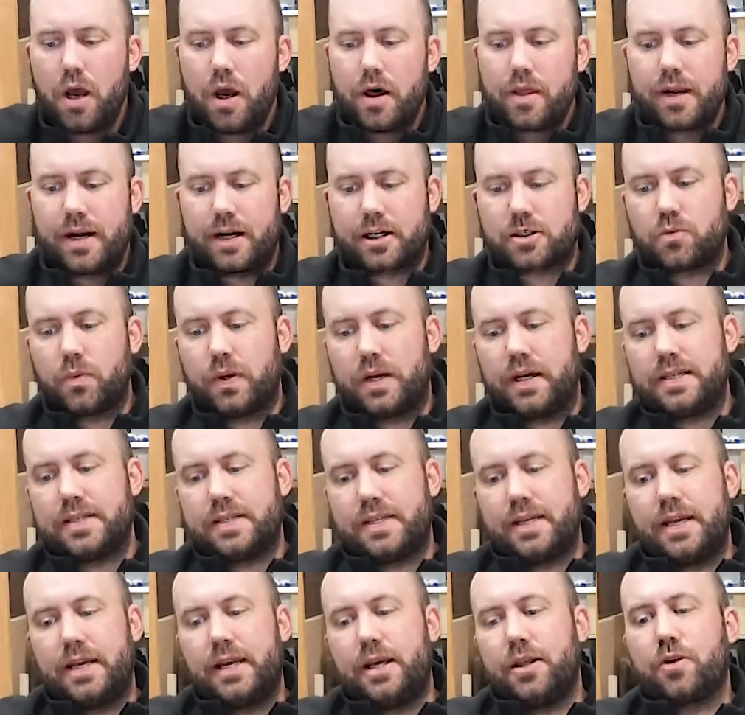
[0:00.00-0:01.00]
The next one is
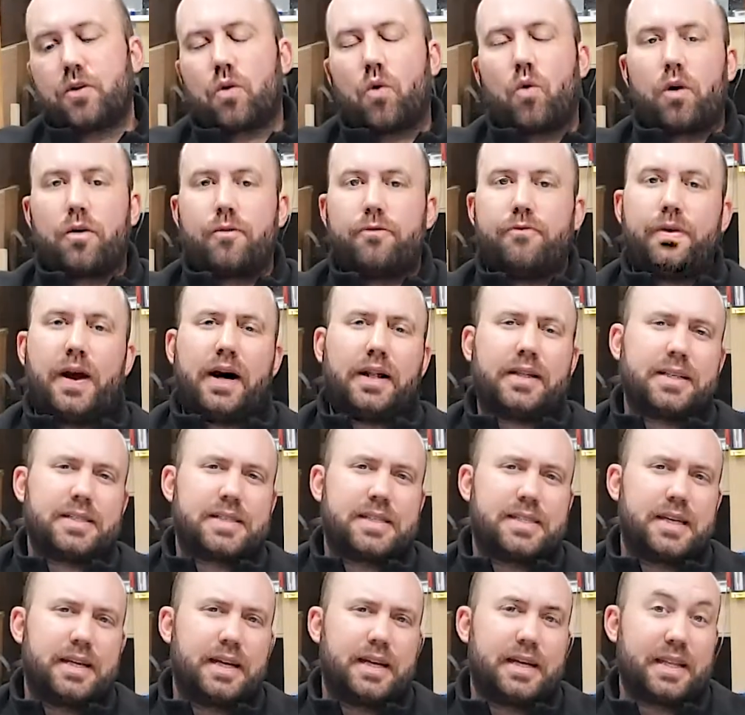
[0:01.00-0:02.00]
the either or
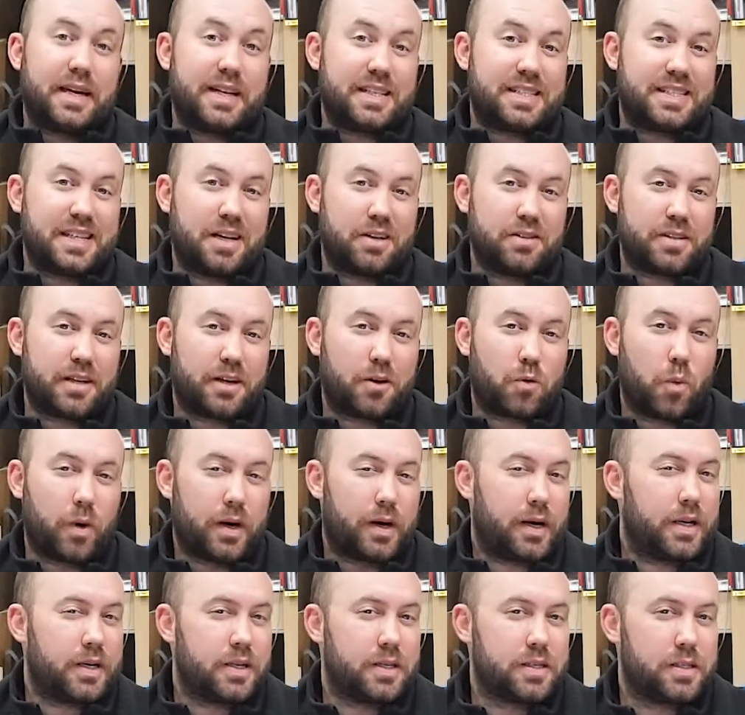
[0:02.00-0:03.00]
fallacy, and that sounds like what
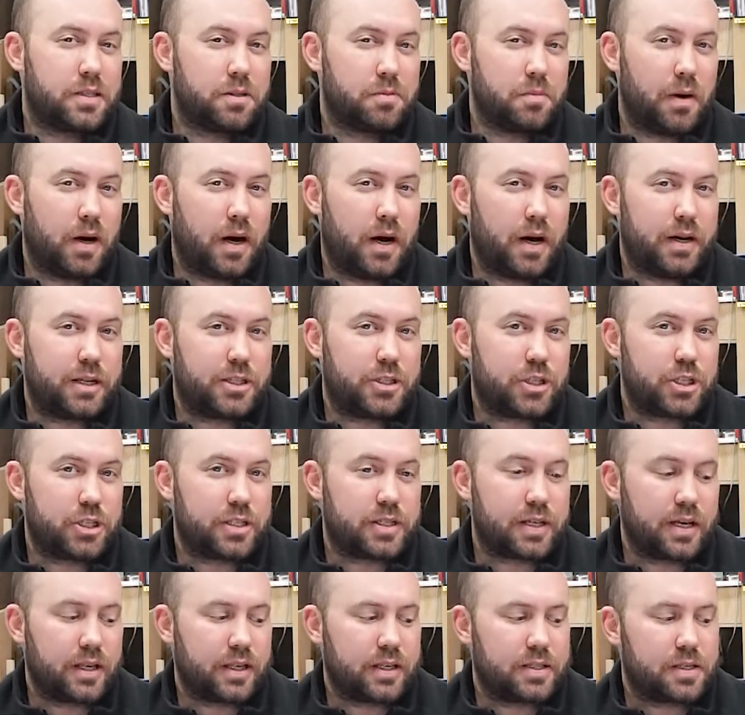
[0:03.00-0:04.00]
it is. It's just
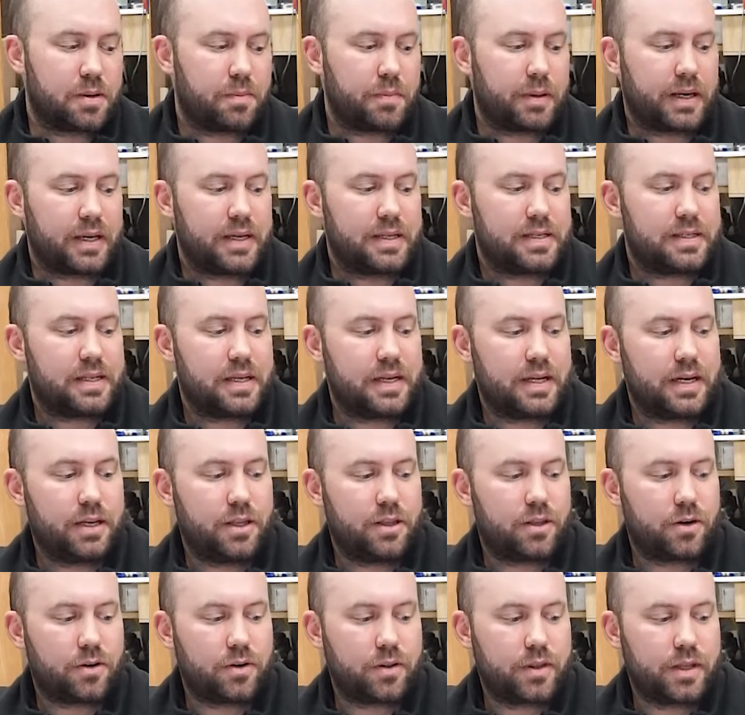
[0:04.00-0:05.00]
saying something is
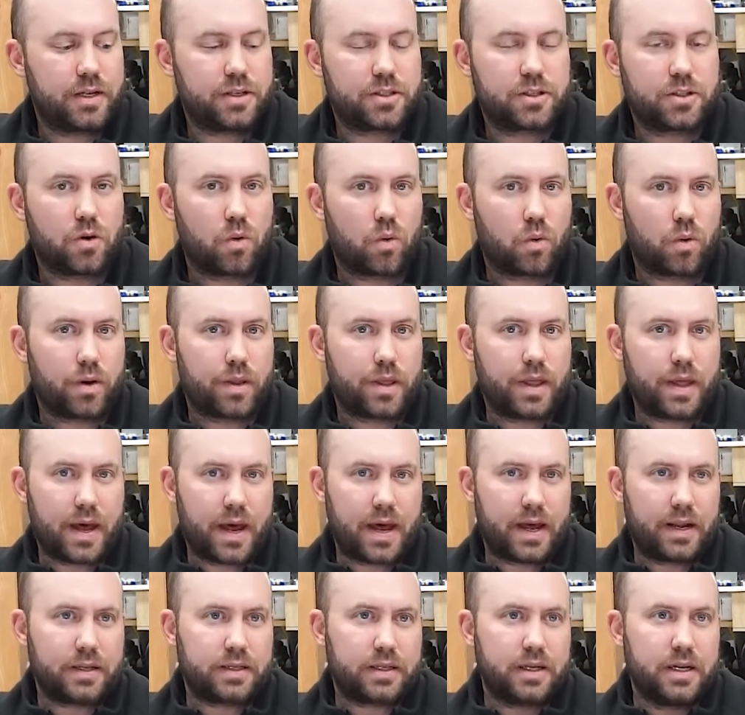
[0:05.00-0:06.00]
either this or
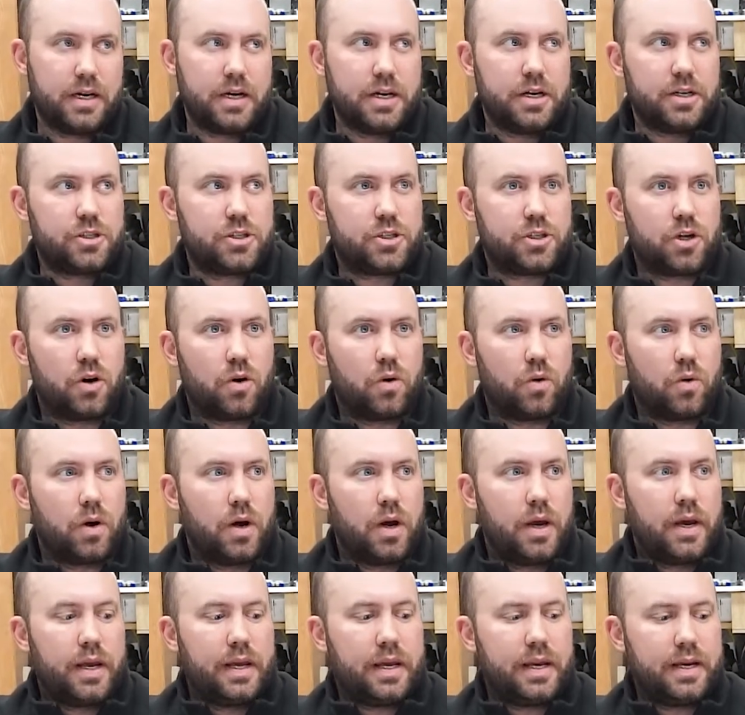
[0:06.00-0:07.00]
that. So
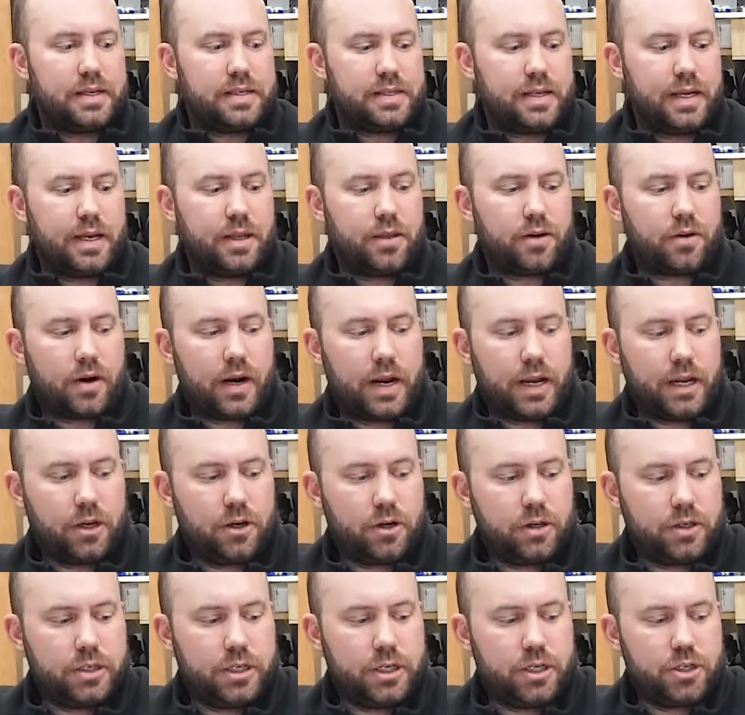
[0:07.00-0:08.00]
he is either a
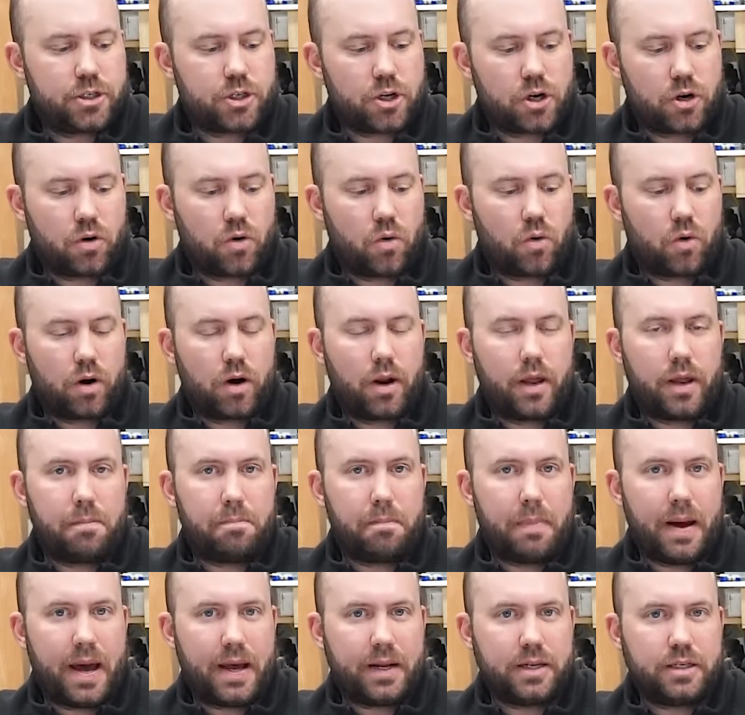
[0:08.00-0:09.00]
good teacher or a
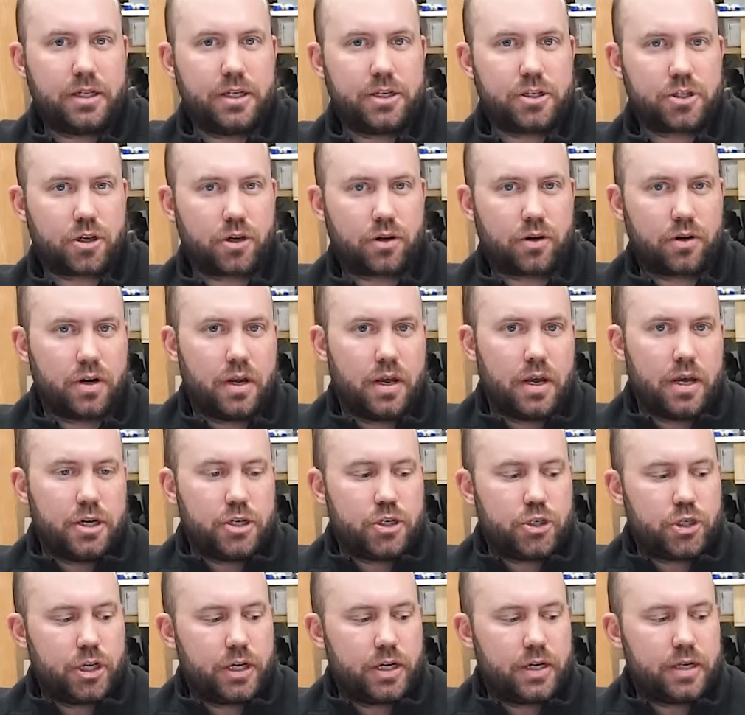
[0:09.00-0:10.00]
bad teacher.
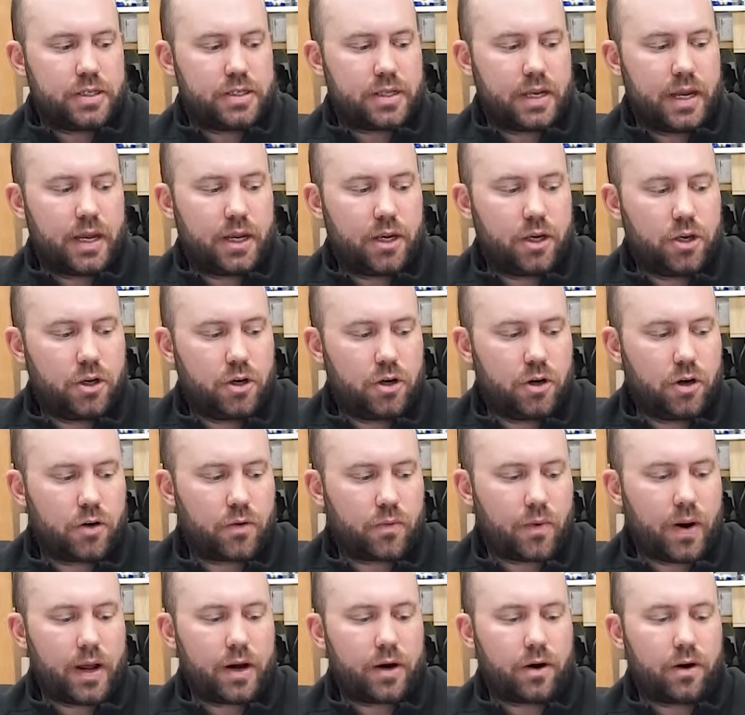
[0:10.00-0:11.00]
She is a good
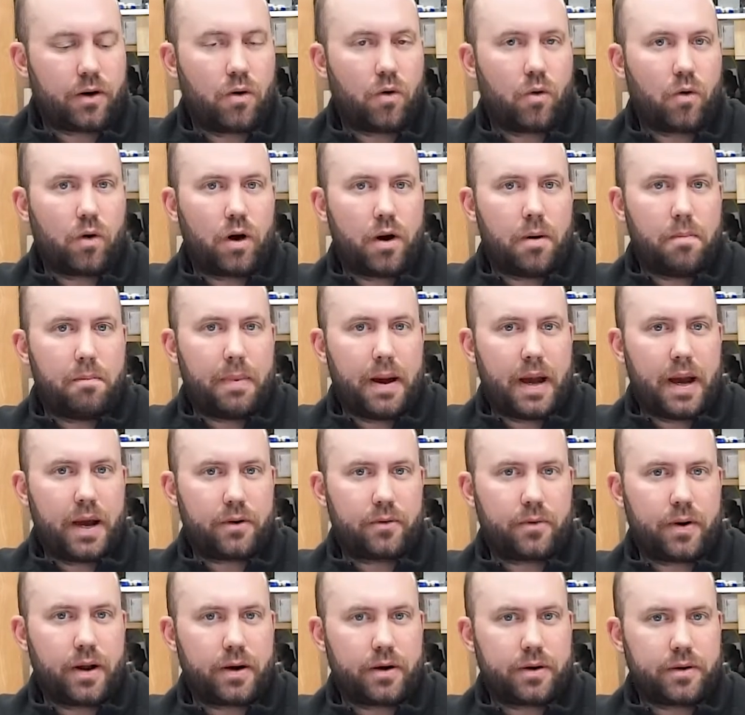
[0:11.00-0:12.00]
writer or a bad
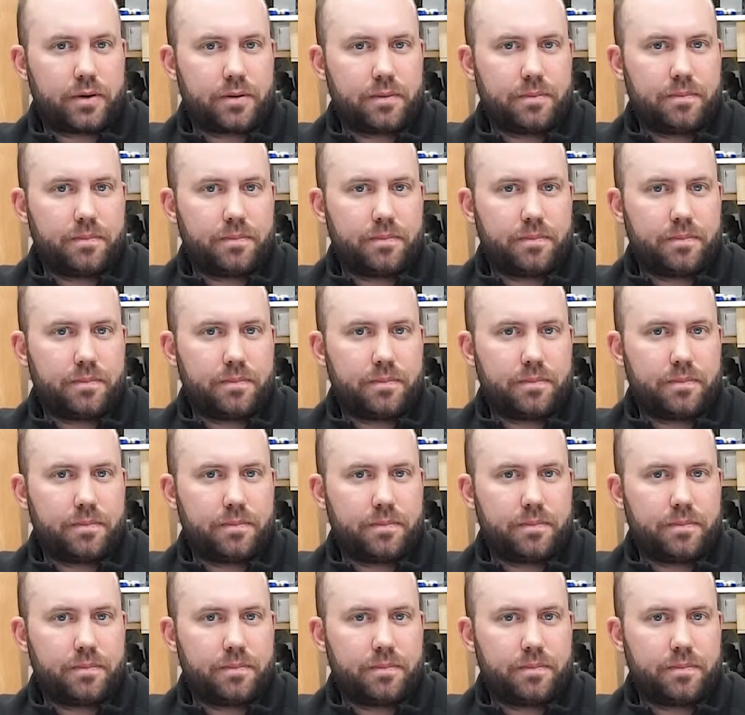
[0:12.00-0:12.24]
writer.